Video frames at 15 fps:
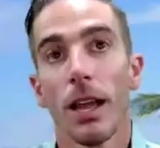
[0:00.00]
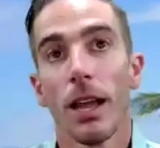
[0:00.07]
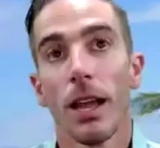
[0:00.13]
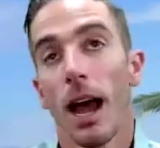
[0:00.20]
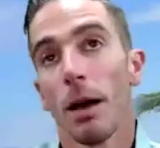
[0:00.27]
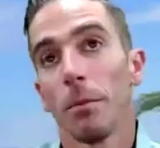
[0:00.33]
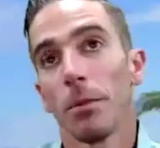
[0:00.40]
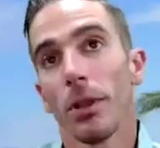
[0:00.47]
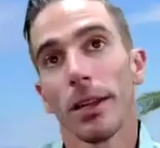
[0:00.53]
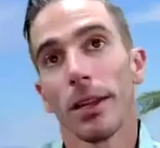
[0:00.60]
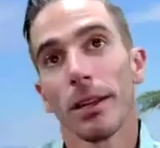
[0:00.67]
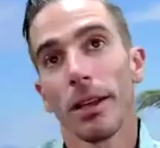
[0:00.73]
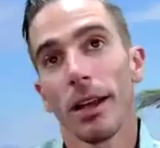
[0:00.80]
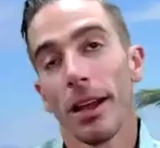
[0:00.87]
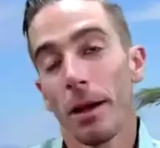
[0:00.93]
I'm
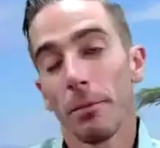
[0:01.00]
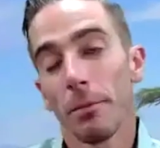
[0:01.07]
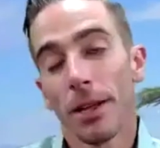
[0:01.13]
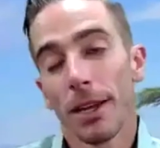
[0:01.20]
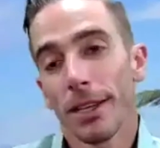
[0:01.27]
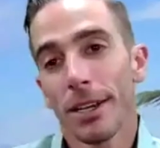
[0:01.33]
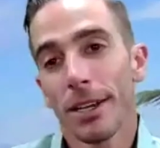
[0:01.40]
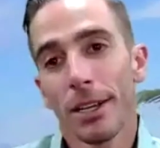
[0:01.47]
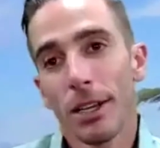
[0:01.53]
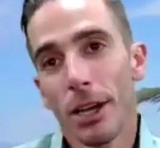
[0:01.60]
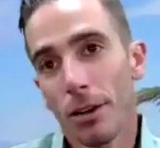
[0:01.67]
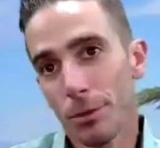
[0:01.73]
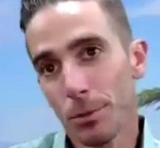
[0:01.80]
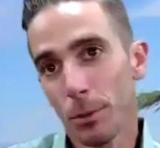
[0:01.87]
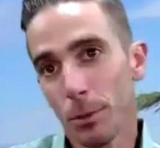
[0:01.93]
like getting
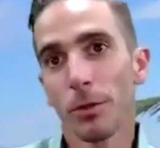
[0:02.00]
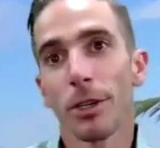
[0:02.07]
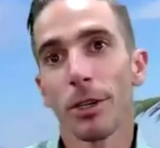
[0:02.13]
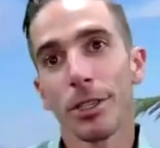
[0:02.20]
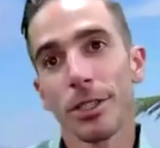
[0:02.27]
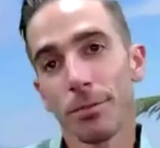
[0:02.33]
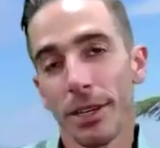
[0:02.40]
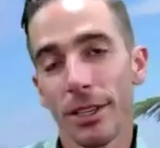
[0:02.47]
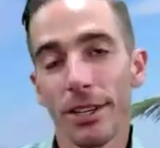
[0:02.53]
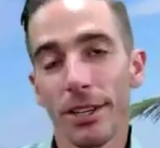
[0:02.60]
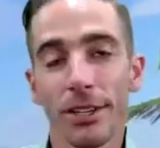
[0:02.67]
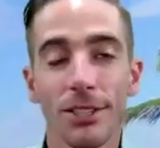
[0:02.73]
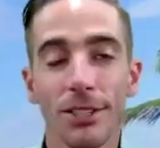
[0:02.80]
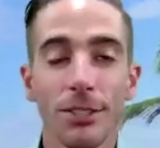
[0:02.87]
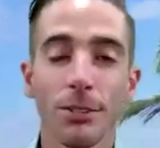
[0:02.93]
comfortable over here because I'm like, oh,
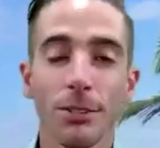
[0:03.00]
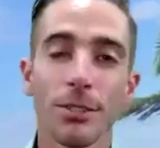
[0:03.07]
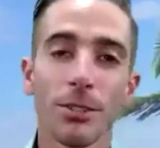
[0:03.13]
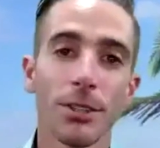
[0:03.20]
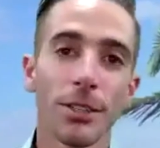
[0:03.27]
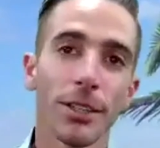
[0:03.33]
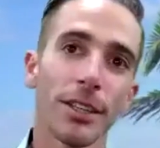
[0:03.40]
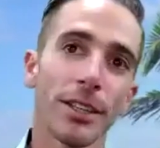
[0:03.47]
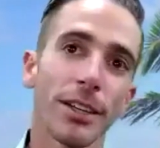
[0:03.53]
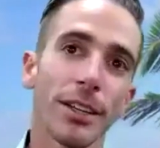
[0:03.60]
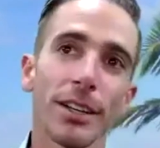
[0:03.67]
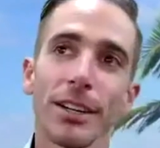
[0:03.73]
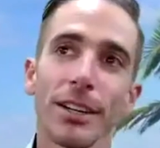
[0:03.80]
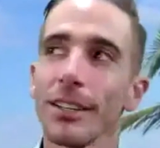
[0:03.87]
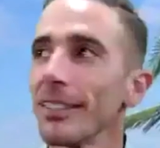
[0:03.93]
it's so soothing to
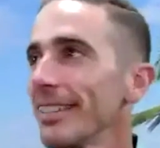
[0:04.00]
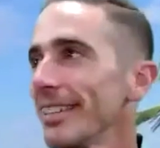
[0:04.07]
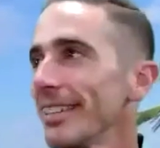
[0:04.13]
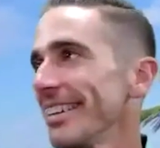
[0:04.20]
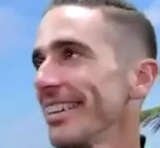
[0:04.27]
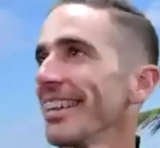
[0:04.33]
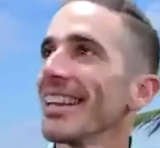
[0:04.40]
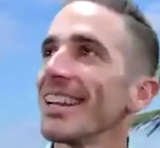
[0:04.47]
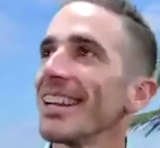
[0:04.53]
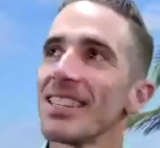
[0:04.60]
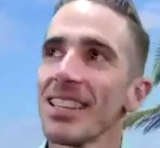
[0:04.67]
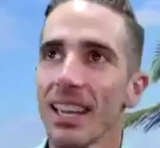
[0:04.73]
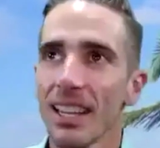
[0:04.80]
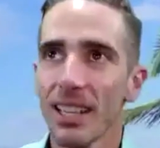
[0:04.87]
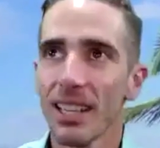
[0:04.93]
hear. It's
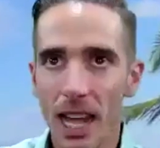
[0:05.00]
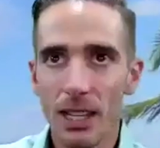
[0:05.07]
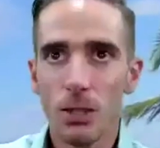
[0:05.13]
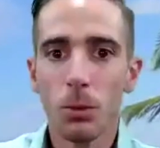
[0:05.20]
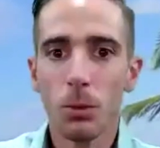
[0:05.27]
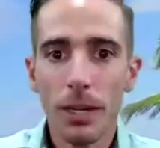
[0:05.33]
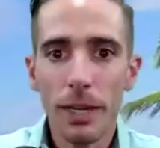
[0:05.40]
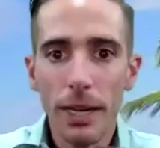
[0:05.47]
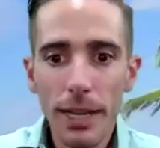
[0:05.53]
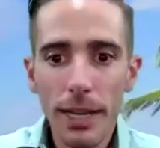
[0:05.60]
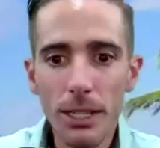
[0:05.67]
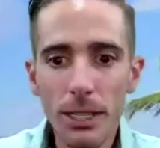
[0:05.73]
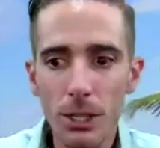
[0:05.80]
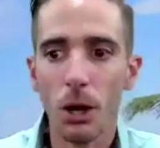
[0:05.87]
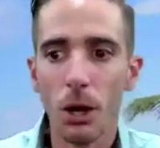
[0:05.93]
like, that's what it
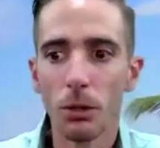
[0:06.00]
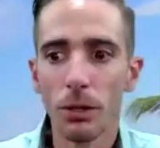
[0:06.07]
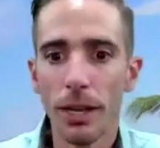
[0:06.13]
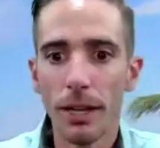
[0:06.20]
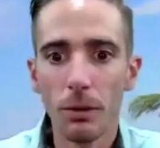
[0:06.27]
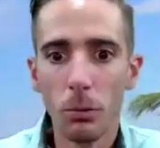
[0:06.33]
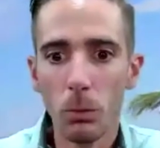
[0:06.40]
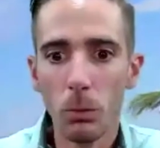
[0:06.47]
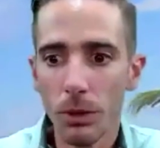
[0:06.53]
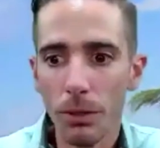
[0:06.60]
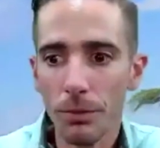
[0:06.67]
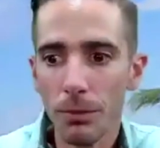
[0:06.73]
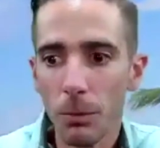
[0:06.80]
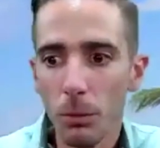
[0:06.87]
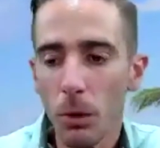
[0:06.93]
is though. Like
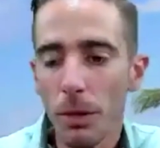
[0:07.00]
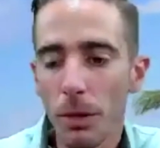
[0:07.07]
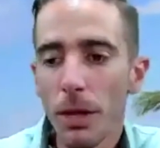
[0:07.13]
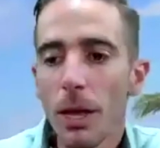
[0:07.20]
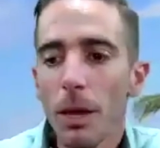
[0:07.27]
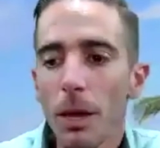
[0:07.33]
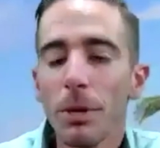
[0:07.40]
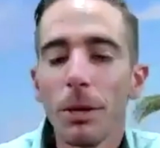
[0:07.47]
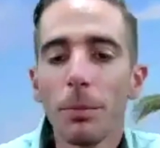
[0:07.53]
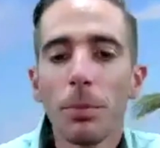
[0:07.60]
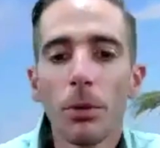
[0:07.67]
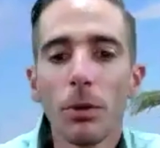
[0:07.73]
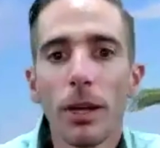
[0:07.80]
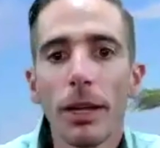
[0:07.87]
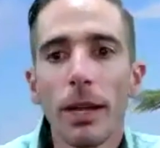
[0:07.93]
what people
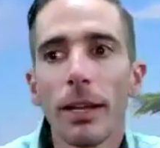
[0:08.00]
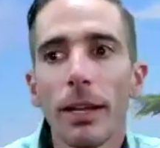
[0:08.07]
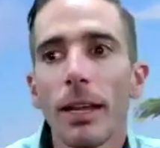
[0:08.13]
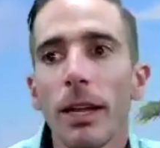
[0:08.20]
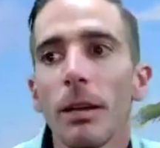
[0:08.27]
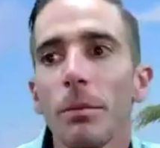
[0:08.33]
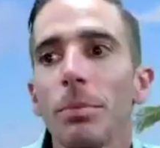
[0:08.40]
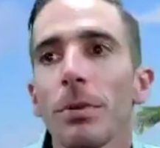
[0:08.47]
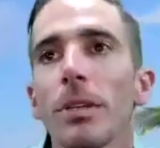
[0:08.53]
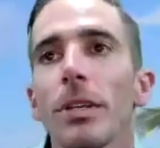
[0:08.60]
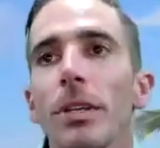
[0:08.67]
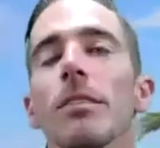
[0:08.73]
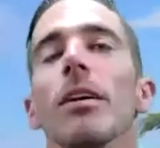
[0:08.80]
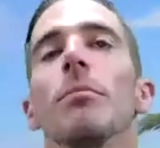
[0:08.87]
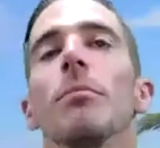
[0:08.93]
are like, I can't
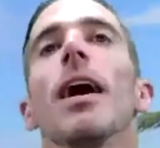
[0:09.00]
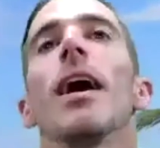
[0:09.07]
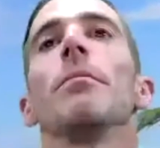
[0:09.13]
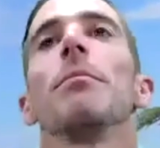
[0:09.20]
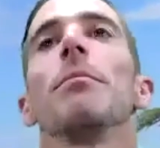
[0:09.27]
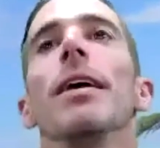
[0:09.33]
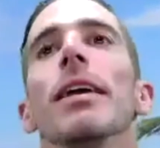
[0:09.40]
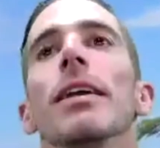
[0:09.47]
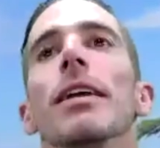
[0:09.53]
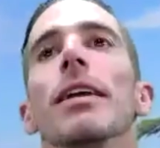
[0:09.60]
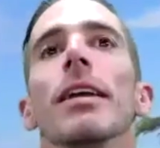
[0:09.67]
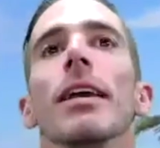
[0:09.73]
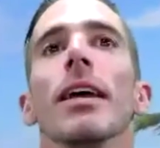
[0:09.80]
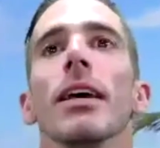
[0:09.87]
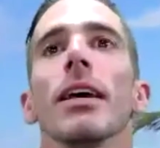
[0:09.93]
believe I'm not
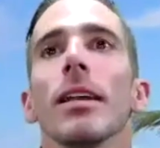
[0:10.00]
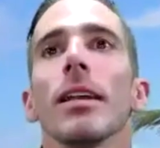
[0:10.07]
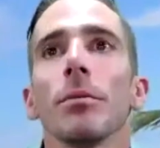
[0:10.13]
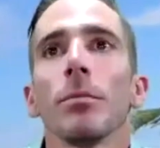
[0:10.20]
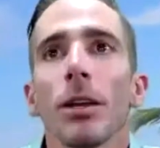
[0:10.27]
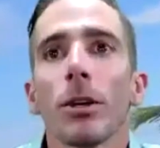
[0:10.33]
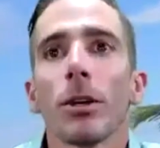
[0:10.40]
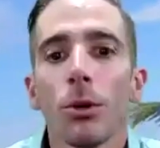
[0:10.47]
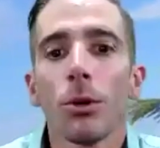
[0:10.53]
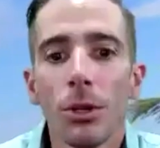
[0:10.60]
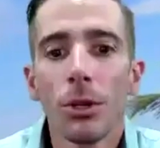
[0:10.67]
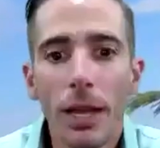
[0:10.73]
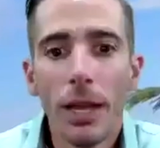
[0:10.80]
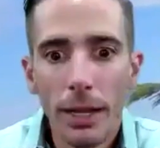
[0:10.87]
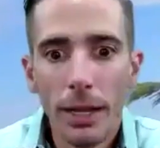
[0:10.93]
making it. And I'm like, who are
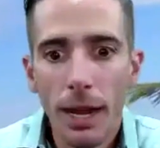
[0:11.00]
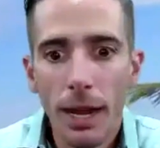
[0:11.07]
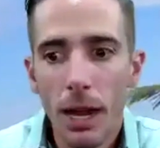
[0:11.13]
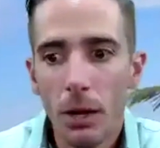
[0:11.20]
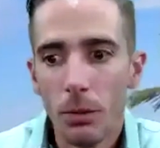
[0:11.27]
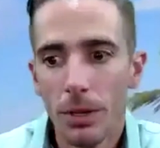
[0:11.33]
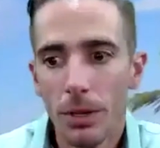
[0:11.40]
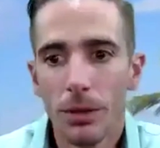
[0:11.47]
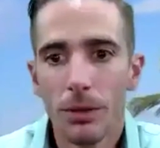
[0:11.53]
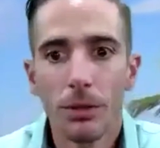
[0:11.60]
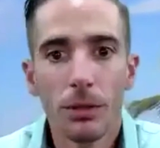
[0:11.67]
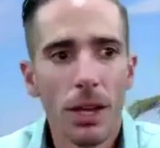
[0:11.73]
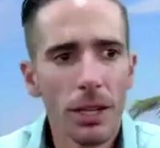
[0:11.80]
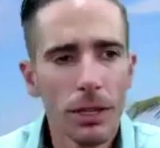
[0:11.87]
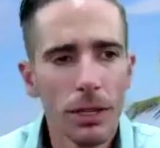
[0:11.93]
you hanging out with? They're
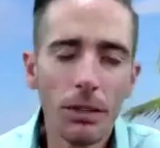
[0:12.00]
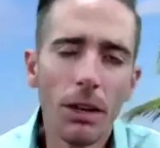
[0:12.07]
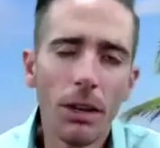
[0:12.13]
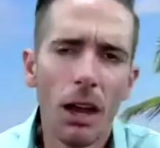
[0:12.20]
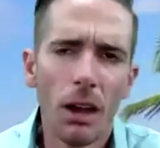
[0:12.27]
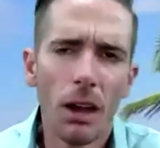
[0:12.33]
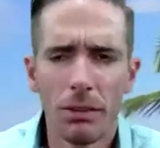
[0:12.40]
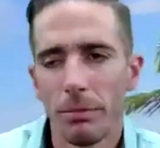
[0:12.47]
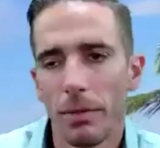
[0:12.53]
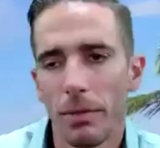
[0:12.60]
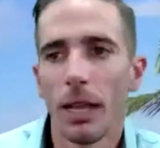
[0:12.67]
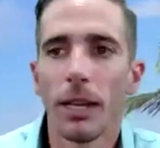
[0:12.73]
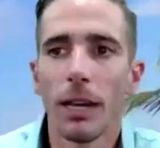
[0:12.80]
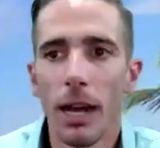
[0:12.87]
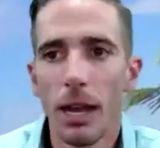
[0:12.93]
like, you know, I'm
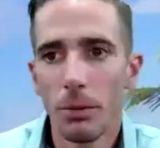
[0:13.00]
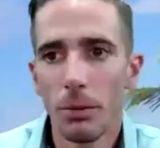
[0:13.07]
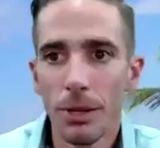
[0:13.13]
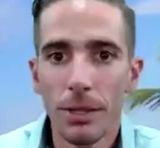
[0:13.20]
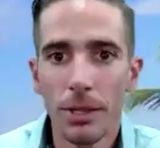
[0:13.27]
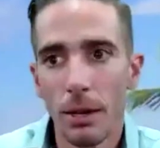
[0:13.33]
hanging out with, and I